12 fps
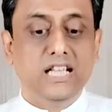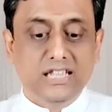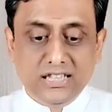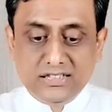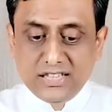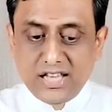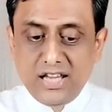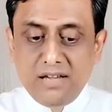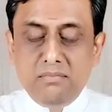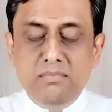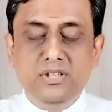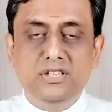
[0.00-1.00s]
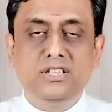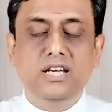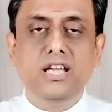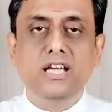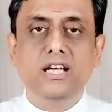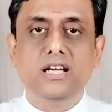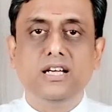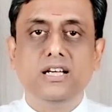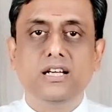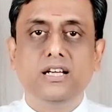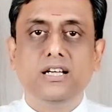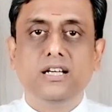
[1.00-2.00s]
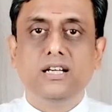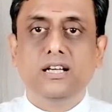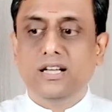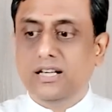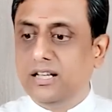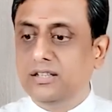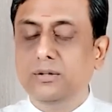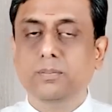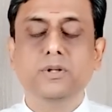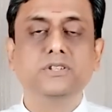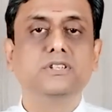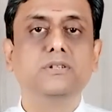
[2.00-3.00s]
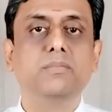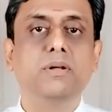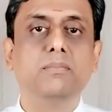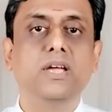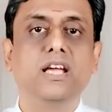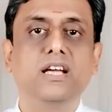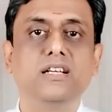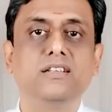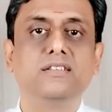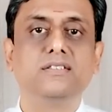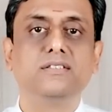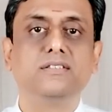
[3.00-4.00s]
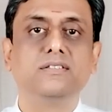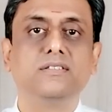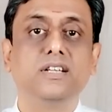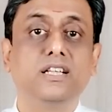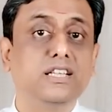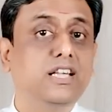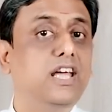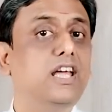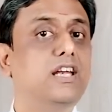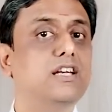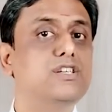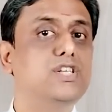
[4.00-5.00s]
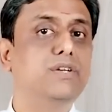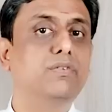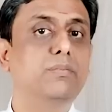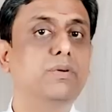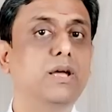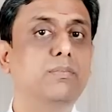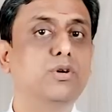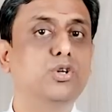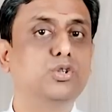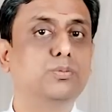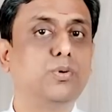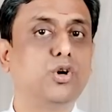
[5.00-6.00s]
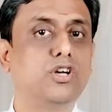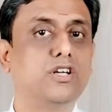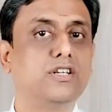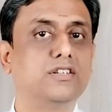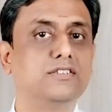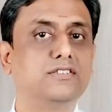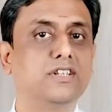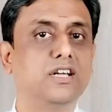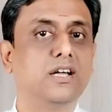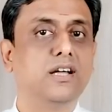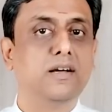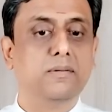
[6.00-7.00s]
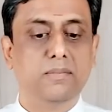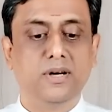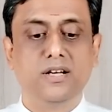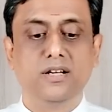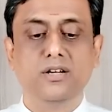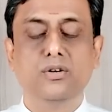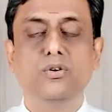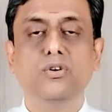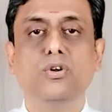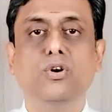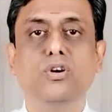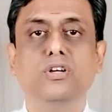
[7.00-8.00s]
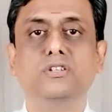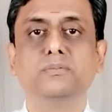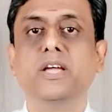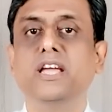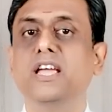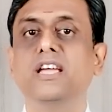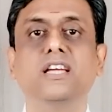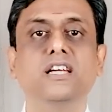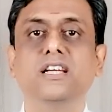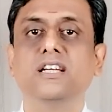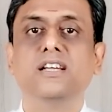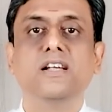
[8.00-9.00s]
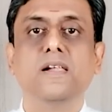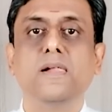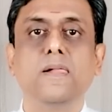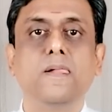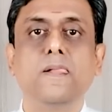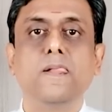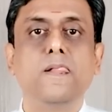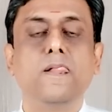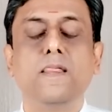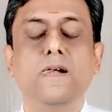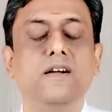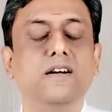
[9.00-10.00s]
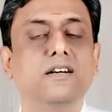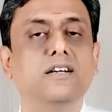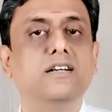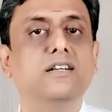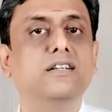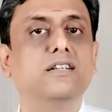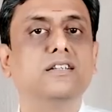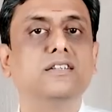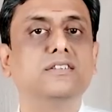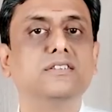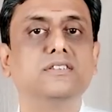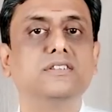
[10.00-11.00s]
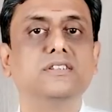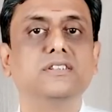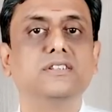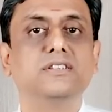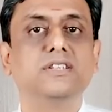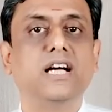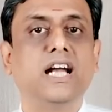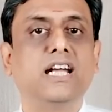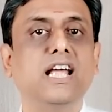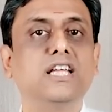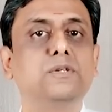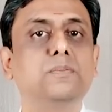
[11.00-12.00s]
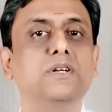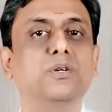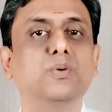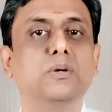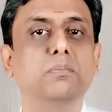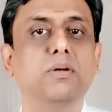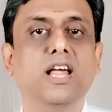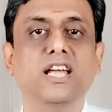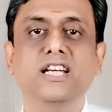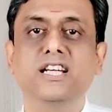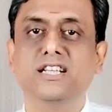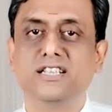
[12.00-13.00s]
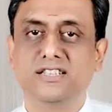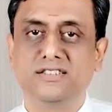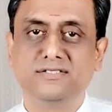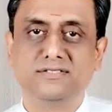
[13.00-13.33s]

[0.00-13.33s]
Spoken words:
The same mistake another person may make, there she will be able to spot it. But her own daughter is making, the attachment will blind her.